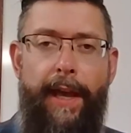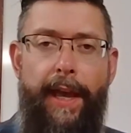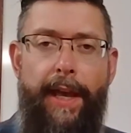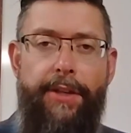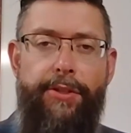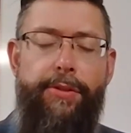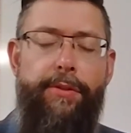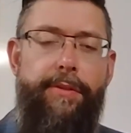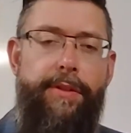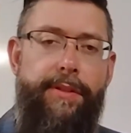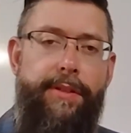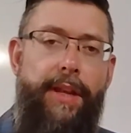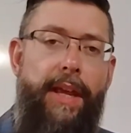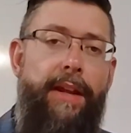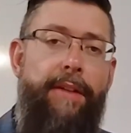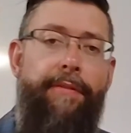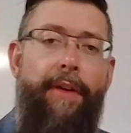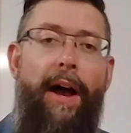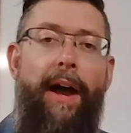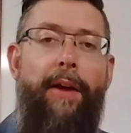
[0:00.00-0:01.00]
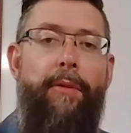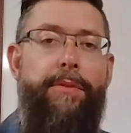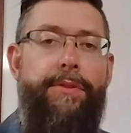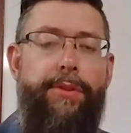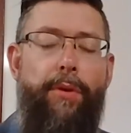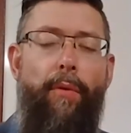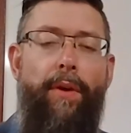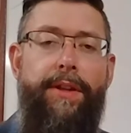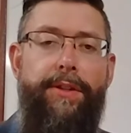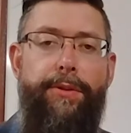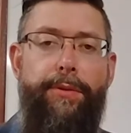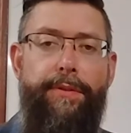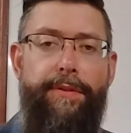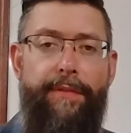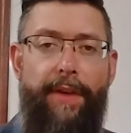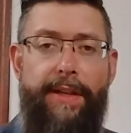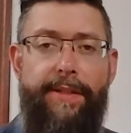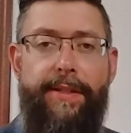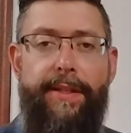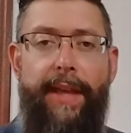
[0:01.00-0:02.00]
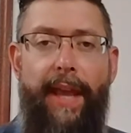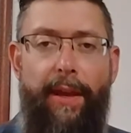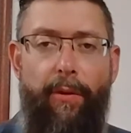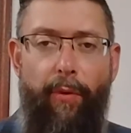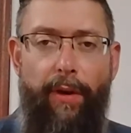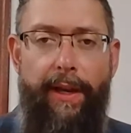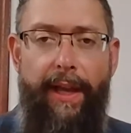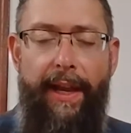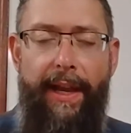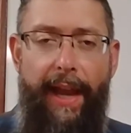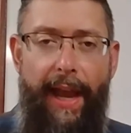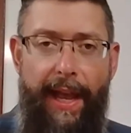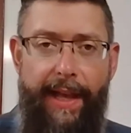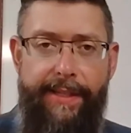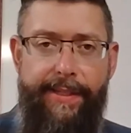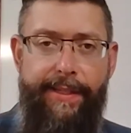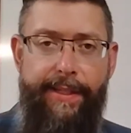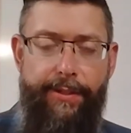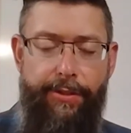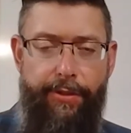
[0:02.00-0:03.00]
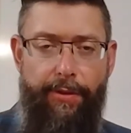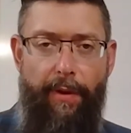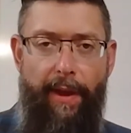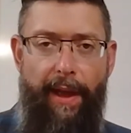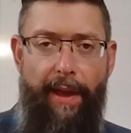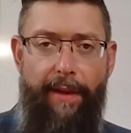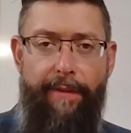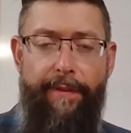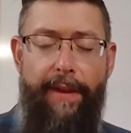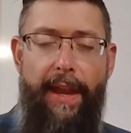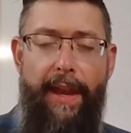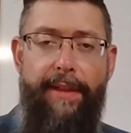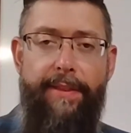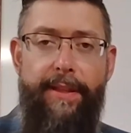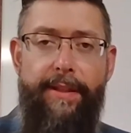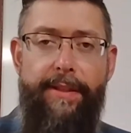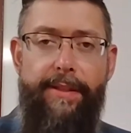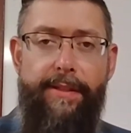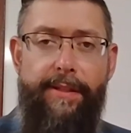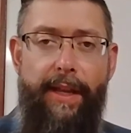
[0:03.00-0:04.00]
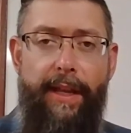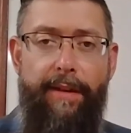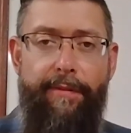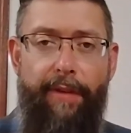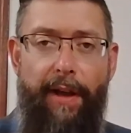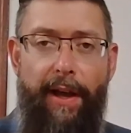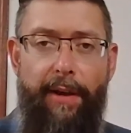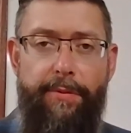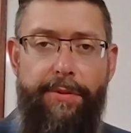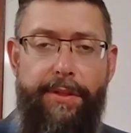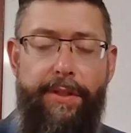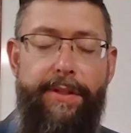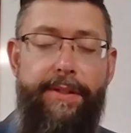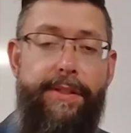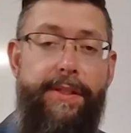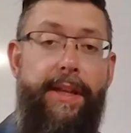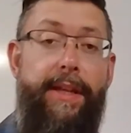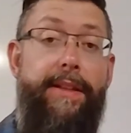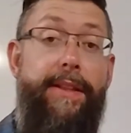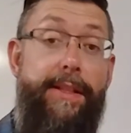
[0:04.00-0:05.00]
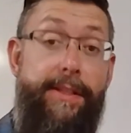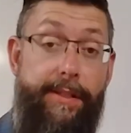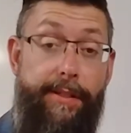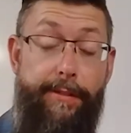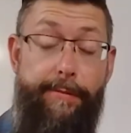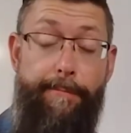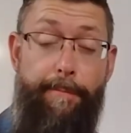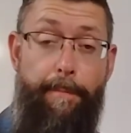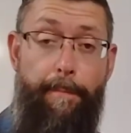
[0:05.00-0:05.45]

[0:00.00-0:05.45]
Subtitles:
So the state of Iowa is going to investigate what kind of assets you have, and then the state of Iowa is going to say, listen,